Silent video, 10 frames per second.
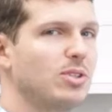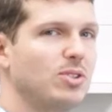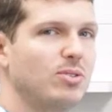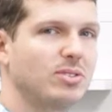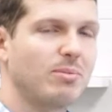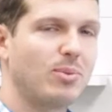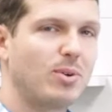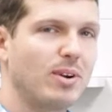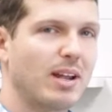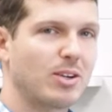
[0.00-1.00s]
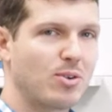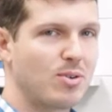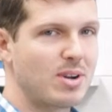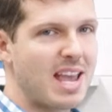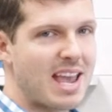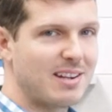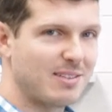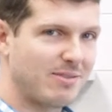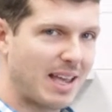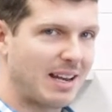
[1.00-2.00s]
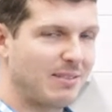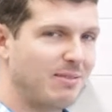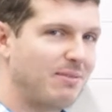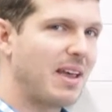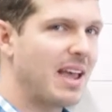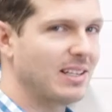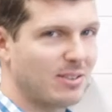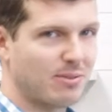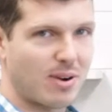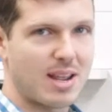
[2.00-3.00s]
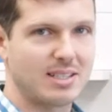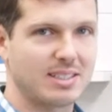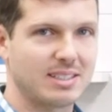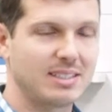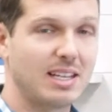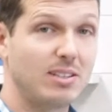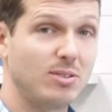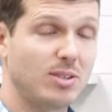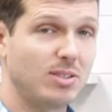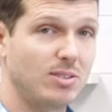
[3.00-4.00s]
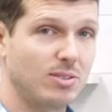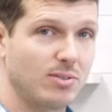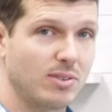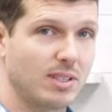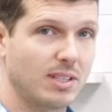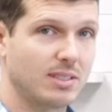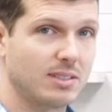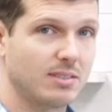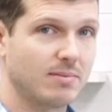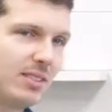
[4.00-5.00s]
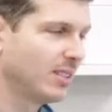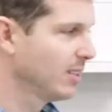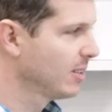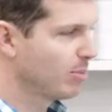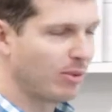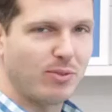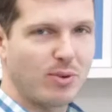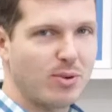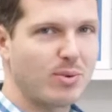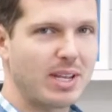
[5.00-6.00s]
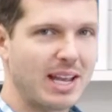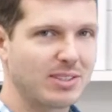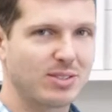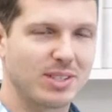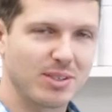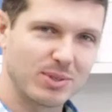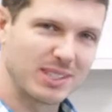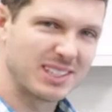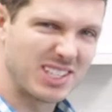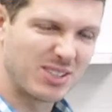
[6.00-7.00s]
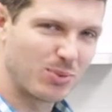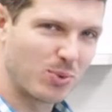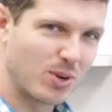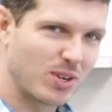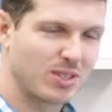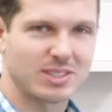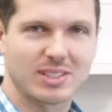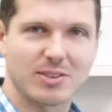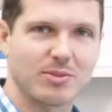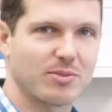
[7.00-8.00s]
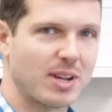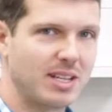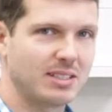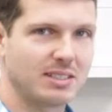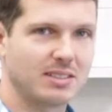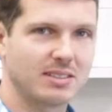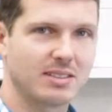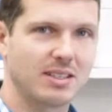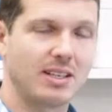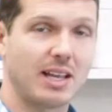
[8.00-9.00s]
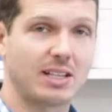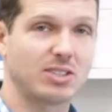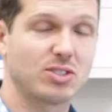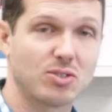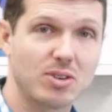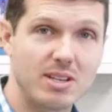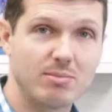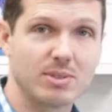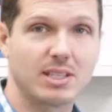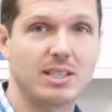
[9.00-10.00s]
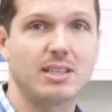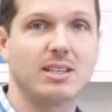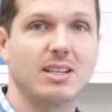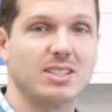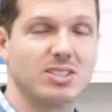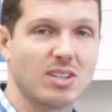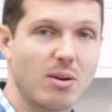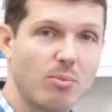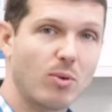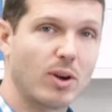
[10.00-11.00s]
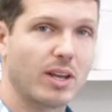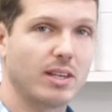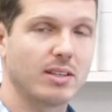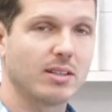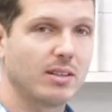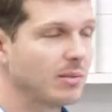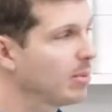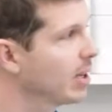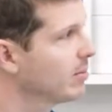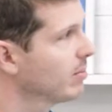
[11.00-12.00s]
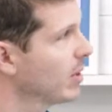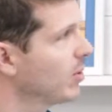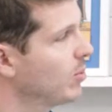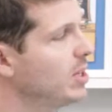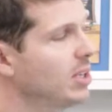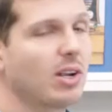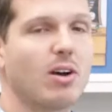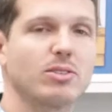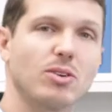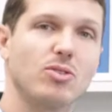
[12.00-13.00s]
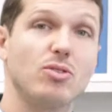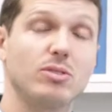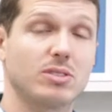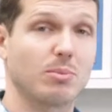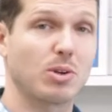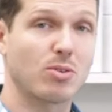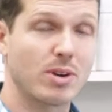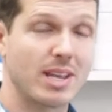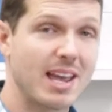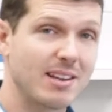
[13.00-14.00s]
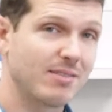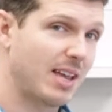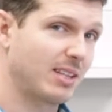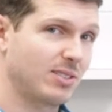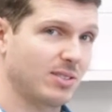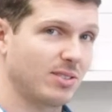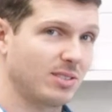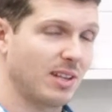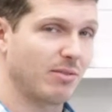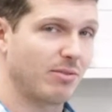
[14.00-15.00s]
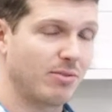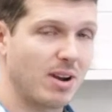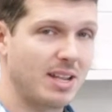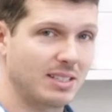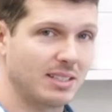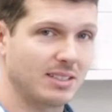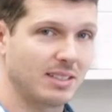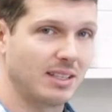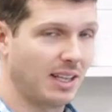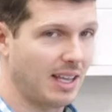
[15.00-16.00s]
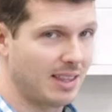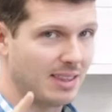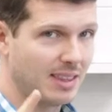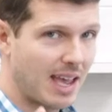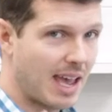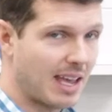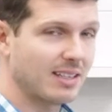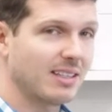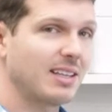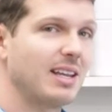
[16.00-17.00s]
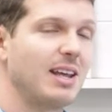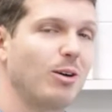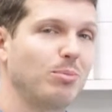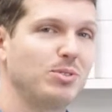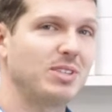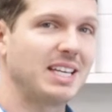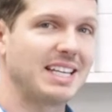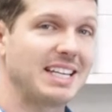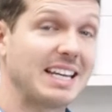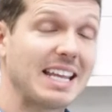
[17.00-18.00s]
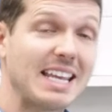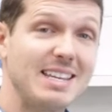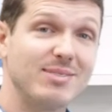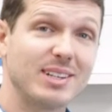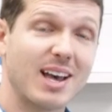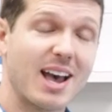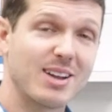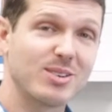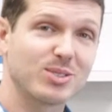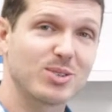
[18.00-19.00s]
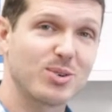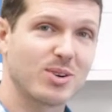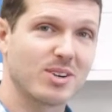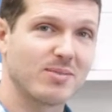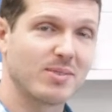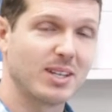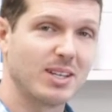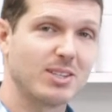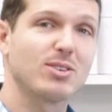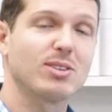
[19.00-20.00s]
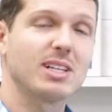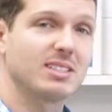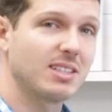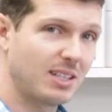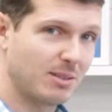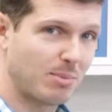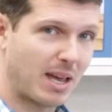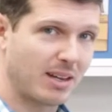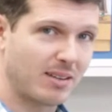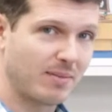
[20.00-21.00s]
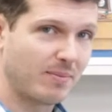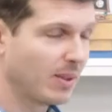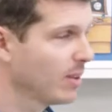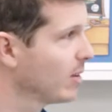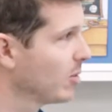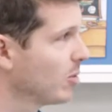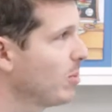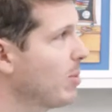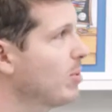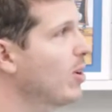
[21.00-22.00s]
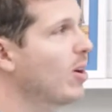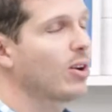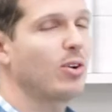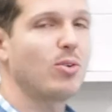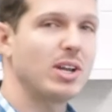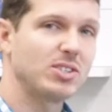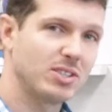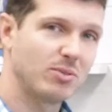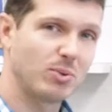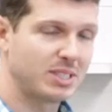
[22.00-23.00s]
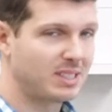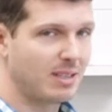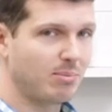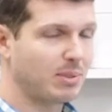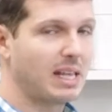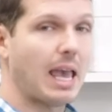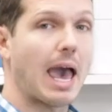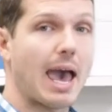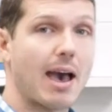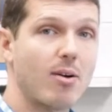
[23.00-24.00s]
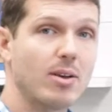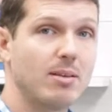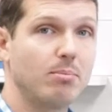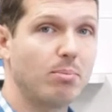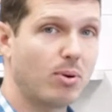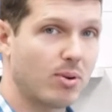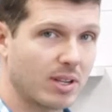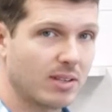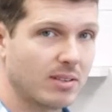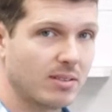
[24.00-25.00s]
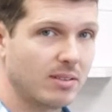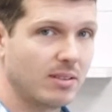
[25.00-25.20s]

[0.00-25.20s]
into some more creative and advanced phrases that you could use for this. Before we answered it with little words, little phrases, extremely, somewhat, but we can also use some creative answers and phrases, and that can help you get an even higher score. So let's think about it. Remember, our question was simply how important.